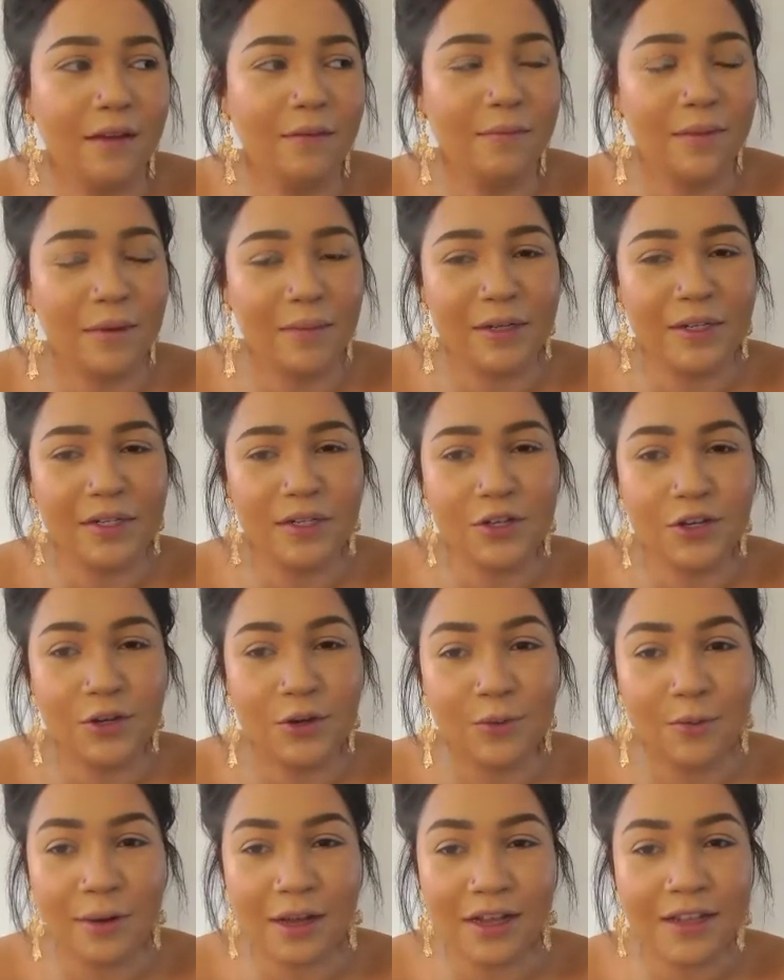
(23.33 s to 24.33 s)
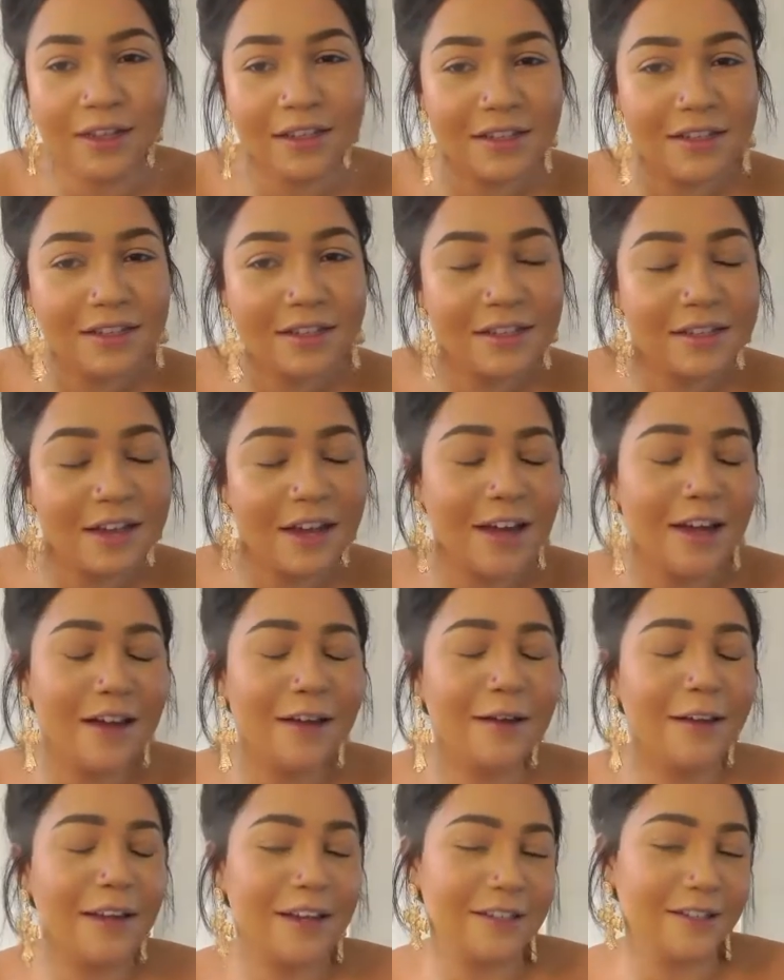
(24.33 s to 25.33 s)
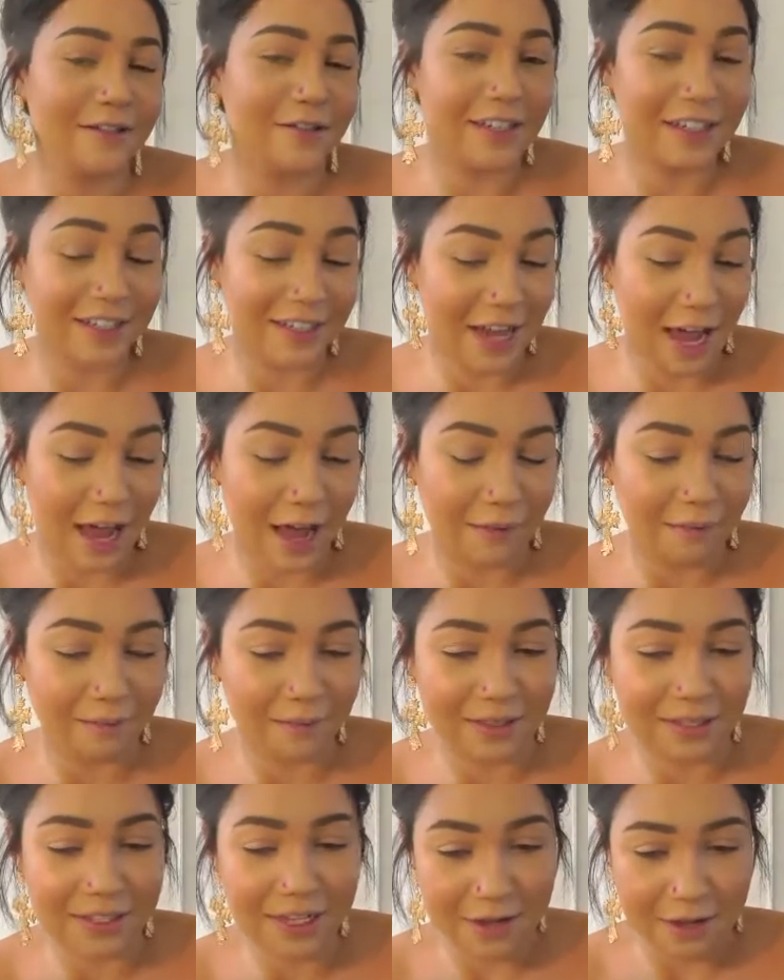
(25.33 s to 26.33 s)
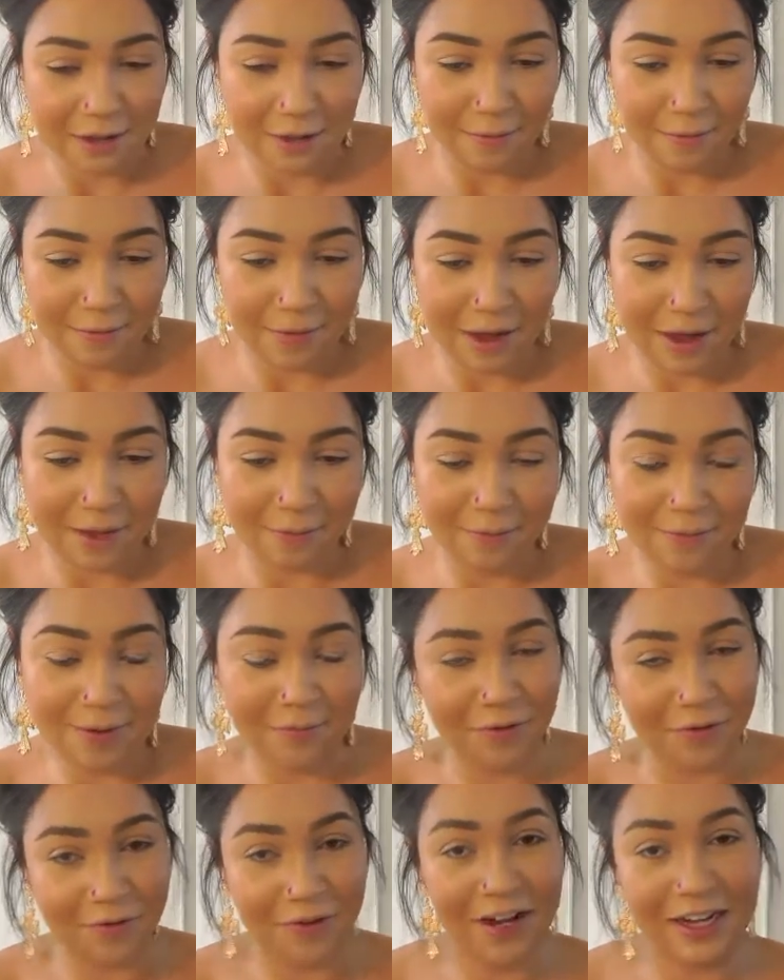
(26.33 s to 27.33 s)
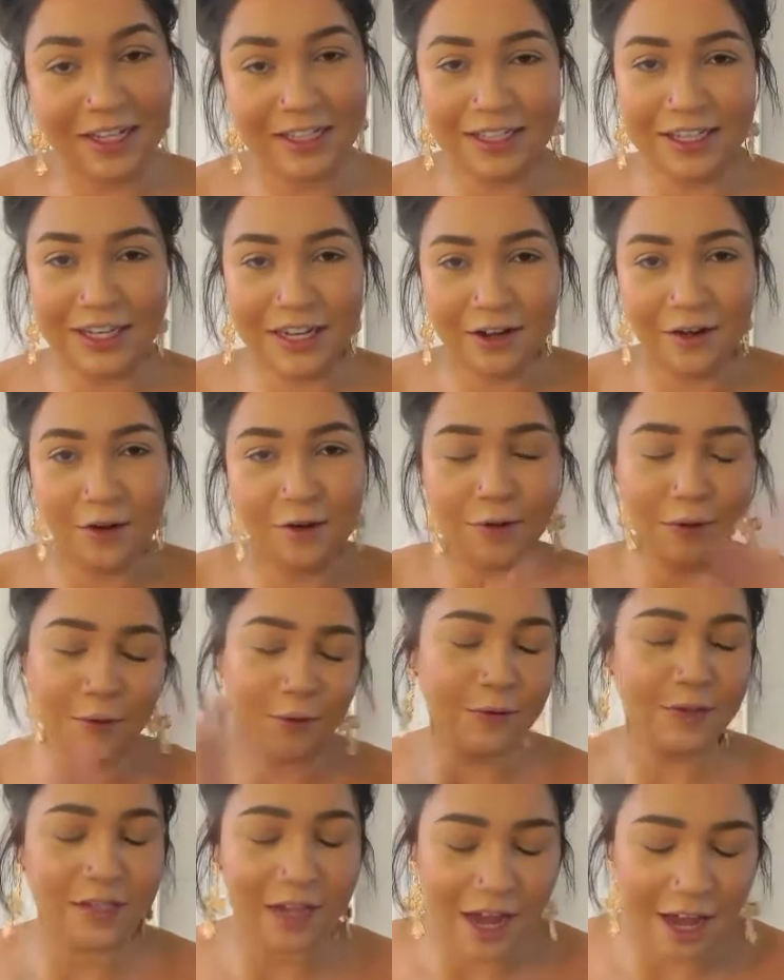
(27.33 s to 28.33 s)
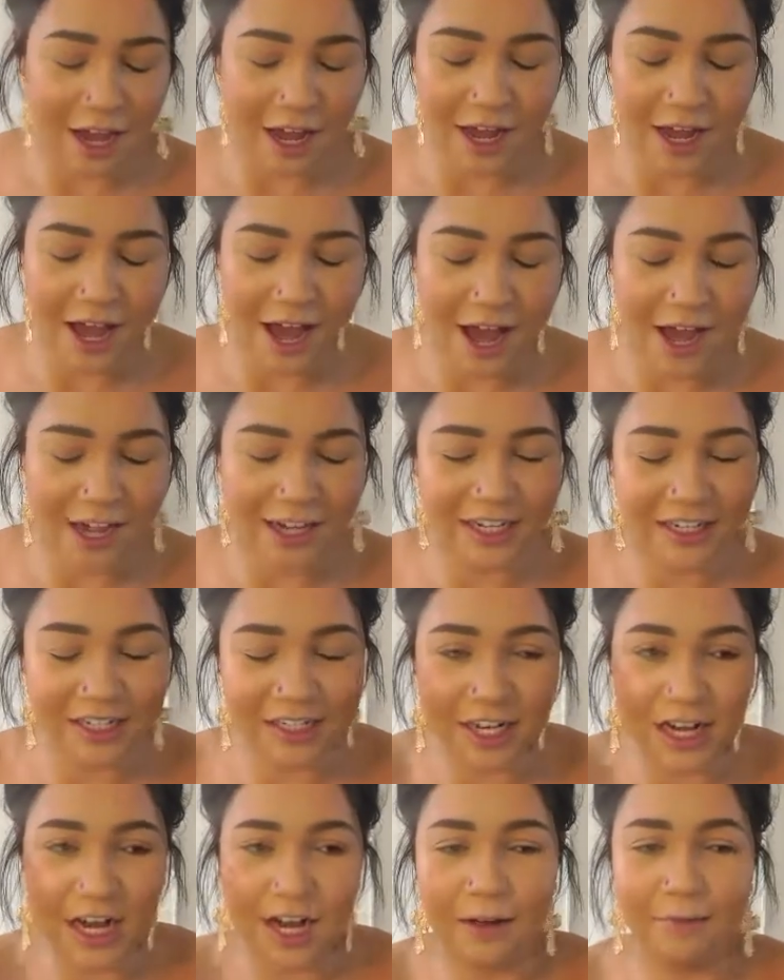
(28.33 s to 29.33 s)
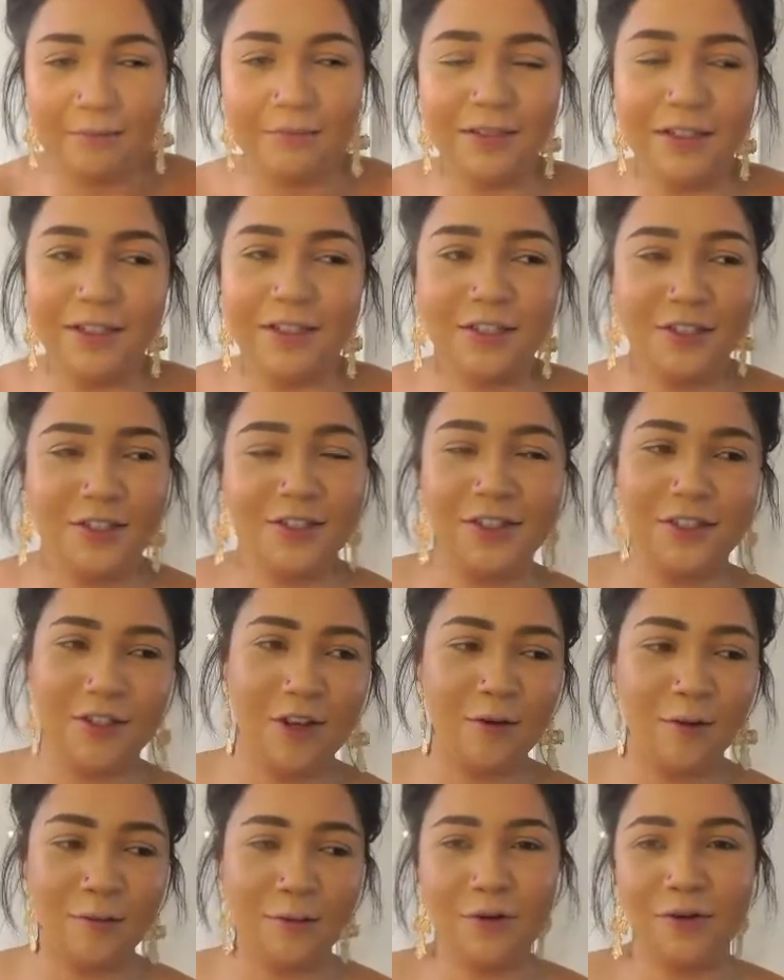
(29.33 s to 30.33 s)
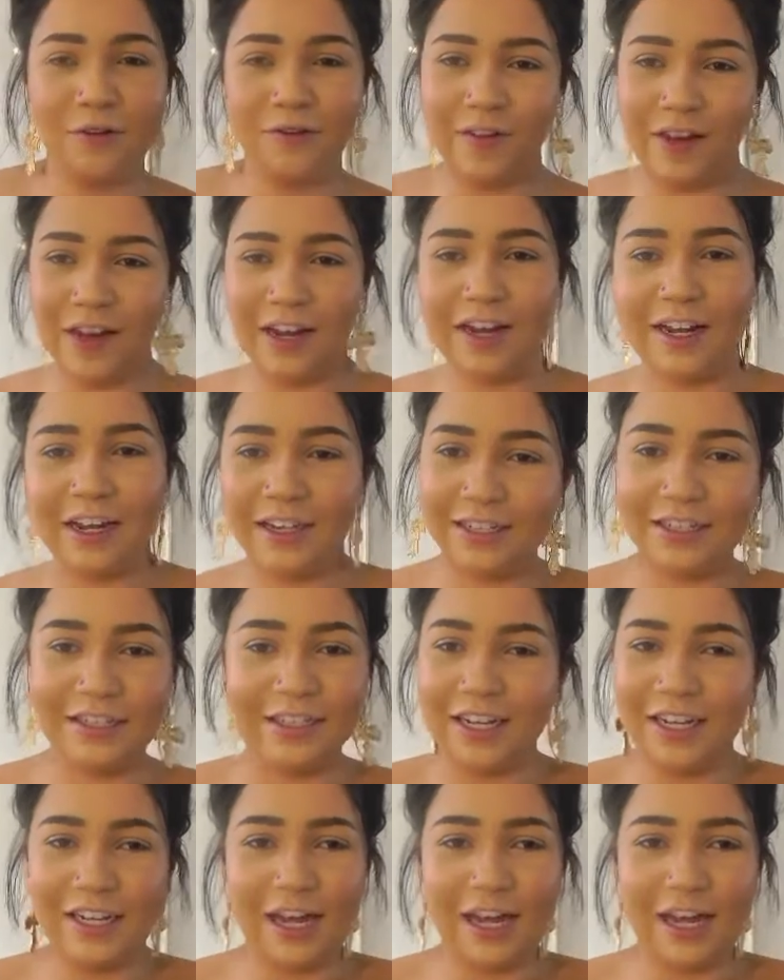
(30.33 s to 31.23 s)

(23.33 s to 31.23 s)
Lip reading: maybe 2 months because of exams, but I've been revising all day and I'm just so bored of it, and